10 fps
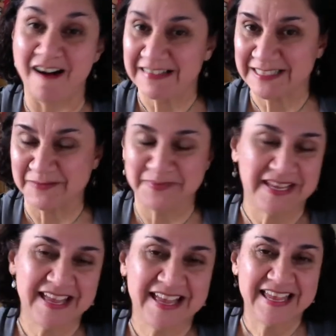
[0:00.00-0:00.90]
awesome
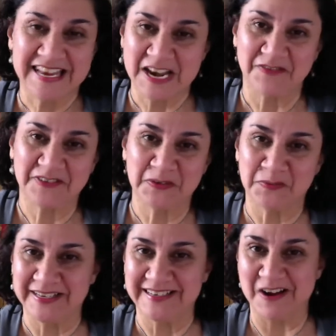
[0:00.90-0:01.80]
enough to
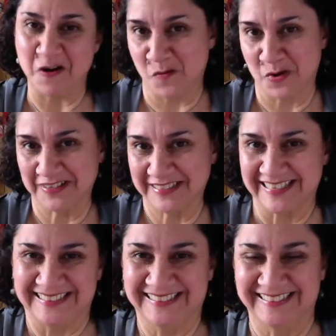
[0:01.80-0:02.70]
win awards.